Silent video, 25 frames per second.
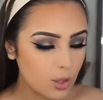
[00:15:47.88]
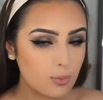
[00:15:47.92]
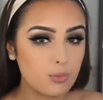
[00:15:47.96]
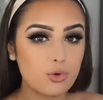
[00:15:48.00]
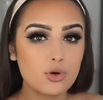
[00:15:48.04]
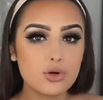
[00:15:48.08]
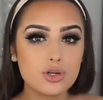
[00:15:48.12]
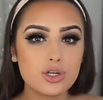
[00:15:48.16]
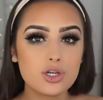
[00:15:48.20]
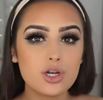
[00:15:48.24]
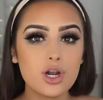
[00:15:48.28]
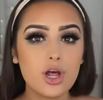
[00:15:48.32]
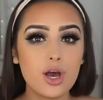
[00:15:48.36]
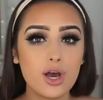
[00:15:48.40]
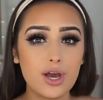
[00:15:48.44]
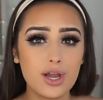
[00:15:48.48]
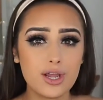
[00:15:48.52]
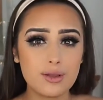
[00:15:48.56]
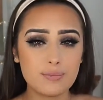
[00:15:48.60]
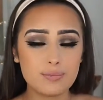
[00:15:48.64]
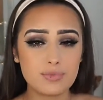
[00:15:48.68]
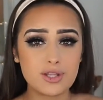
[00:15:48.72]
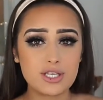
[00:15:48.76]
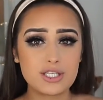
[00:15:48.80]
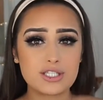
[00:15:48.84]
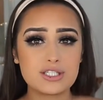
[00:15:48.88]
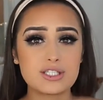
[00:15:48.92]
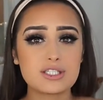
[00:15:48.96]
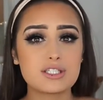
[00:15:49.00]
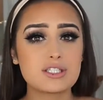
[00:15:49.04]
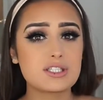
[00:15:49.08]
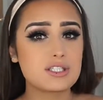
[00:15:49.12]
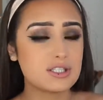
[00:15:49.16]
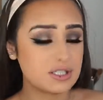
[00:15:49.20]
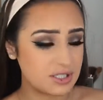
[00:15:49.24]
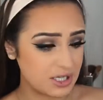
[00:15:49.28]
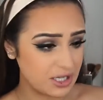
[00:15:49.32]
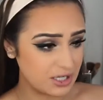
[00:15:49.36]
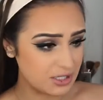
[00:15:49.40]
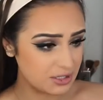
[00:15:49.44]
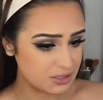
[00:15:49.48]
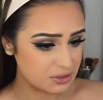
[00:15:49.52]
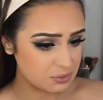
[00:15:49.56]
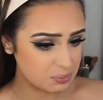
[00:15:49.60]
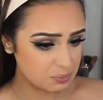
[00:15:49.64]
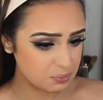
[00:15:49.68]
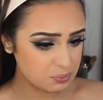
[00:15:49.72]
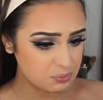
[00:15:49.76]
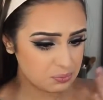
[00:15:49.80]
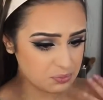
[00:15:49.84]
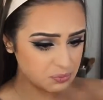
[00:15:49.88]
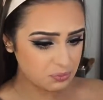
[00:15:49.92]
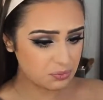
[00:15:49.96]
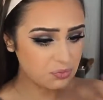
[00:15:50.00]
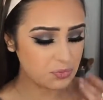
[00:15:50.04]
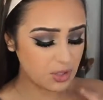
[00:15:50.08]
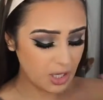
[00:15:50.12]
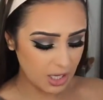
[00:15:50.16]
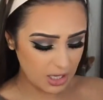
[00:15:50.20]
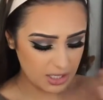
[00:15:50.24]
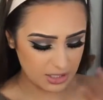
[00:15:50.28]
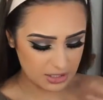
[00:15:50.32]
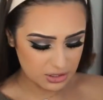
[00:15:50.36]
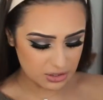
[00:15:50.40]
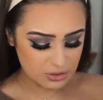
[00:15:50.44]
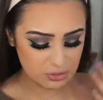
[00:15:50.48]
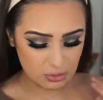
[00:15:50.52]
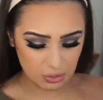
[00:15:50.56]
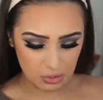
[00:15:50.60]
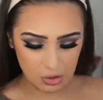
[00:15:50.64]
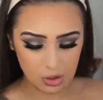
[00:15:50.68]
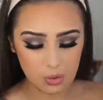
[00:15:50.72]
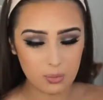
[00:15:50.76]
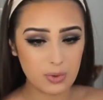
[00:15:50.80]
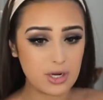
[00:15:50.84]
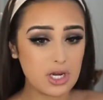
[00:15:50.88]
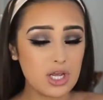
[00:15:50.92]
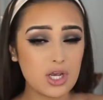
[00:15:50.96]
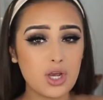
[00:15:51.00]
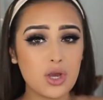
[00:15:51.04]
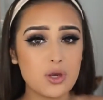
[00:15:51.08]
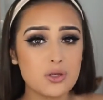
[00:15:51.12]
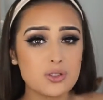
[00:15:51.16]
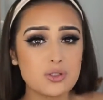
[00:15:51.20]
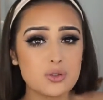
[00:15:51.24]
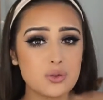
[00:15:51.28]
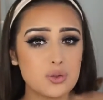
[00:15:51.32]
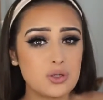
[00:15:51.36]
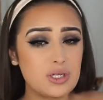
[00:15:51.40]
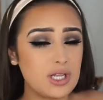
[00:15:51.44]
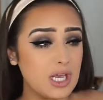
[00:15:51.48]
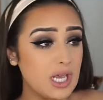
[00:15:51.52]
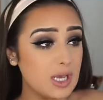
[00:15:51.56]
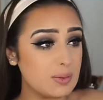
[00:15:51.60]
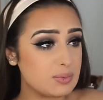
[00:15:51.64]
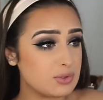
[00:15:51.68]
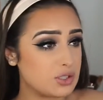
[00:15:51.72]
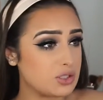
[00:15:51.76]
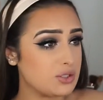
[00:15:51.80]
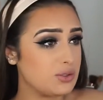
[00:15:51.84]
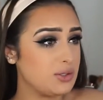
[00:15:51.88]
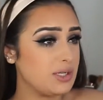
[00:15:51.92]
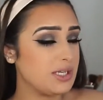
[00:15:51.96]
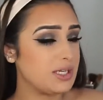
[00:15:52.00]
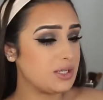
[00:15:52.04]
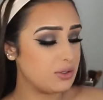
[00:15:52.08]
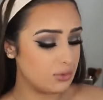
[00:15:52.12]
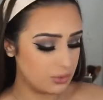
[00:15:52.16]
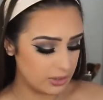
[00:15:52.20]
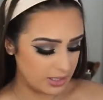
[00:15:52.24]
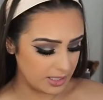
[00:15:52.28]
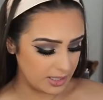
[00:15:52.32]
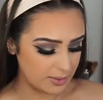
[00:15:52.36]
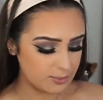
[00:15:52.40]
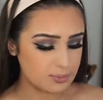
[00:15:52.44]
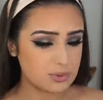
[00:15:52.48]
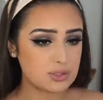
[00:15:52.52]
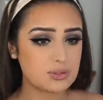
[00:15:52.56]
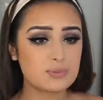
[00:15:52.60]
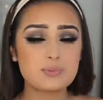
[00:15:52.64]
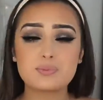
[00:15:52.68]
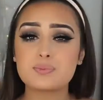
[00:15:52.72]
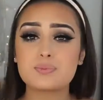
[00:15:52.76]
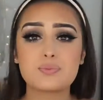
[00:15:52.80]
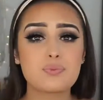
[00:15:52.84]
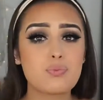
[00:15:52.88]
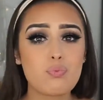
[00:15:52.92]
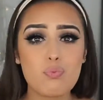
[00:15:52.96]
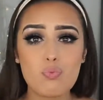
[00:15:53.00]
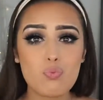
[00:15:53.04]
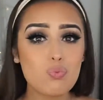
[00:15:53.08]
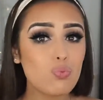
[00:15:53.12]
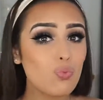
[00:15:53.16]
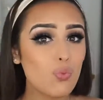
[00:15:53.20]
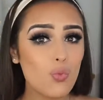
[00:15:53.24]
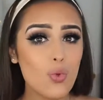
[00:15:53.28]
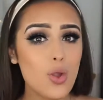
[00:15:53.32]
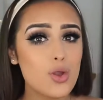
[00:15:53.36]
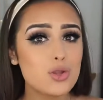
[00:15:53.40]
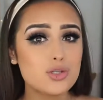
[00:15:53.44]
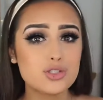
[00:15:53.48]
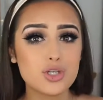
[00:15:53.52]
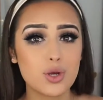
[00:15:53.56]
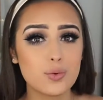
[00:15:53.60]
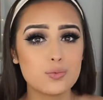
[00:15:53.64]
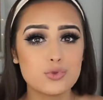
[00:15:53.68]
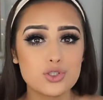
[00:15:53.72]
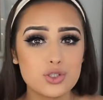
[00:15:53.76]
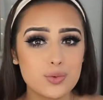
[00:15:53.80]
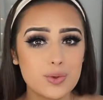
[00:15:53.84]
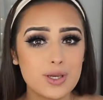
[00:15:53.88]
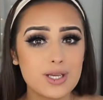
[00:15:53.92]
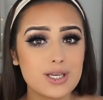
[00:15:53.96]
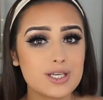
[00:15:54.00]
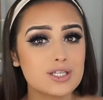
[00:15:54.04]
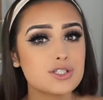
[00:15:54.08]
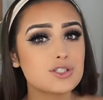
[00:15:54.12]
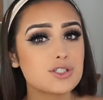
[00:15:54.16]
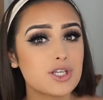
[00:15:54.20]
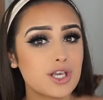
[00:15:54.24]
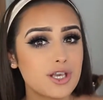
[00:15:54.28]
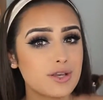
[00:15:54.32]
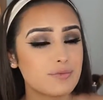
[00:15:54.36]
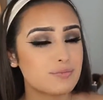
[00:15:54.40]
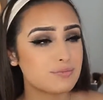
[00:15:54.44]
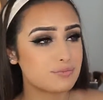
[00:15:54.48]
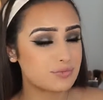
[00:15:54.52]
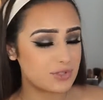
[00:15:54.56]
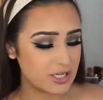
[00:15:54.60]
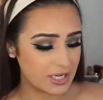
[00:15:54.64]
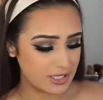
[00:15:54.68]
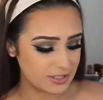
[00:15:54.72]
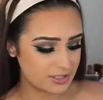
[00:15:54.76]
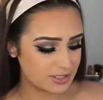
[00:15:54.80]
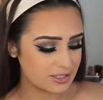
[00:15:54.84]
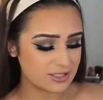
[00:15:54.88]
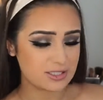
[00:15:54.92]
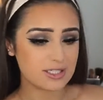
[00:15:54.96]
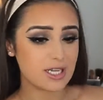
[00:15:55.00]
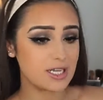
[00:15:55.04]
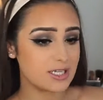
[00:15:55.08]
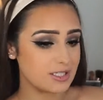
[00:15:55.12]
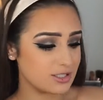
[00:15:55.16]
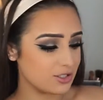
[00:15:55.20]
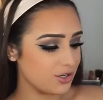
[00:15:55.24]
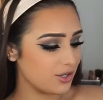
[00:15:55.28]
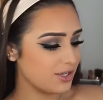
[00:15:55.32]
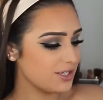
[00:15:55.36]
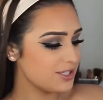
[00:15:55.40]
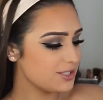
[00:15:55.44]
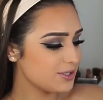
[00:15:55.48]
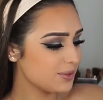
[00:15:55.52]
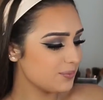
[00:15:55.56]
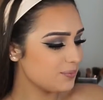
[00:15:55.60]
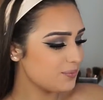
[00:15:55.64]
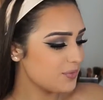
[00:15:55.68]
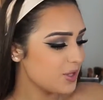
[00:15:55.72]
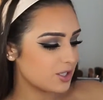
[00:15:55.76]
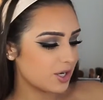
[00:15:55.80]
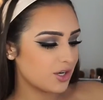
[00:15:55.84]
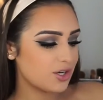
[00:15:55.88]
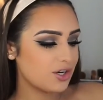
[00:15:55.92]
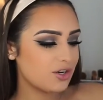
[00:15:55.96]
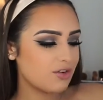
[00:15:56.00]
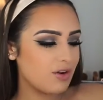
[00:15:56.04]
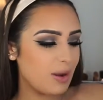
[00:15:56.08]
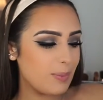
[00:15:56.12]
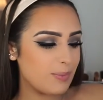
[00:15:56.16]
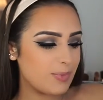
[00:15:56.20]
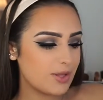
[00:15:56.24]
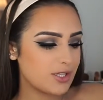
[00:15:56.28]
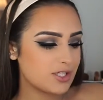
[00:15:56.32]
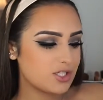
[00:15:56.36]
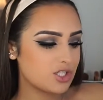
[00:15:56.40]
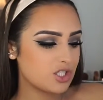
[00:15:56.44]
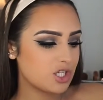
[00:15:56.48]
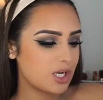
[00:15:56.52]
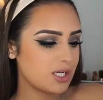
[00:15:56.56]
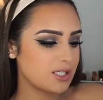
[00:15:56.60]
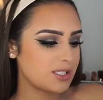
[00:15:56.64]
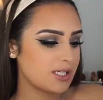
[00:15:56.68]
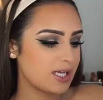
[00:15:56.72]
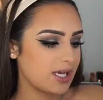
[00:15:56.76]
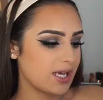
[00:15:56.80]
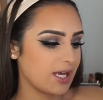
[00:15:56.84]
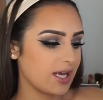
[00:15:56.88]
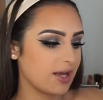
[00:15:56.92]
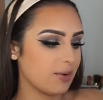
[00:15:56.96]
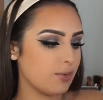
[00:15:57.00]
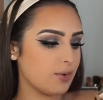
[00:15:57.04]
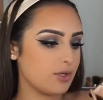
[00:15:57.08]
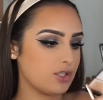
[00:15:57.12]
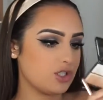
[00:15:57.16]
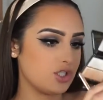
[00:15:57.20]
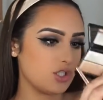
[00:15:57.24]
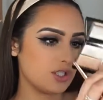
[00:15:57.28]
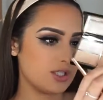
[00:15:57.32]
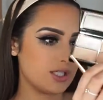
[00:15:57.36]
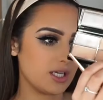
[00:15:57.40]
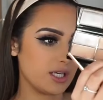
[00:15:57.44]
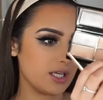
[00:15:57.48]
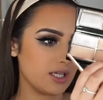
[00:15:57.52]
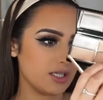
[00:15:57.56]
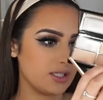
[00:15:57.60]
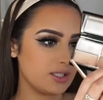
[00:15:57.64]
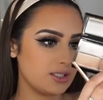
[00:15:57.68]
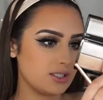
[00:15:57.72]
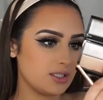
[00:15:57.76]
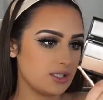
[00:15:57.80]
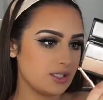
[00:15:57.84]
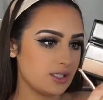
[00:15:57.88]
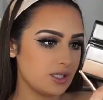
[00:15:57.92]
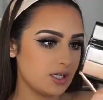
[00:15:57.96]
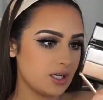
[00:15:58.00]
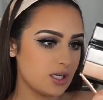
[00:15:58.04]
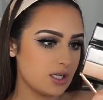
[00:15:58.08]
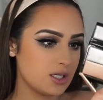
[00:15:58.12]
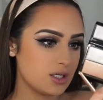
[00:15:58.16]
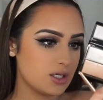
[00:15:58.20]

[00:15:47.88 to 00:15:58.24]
I'm not gonna lie, this stinks. And when it goes on your lips and you lick your lips, don't do it, because it doesn't taste nice. So I'm gonna grab this shade here, which is in,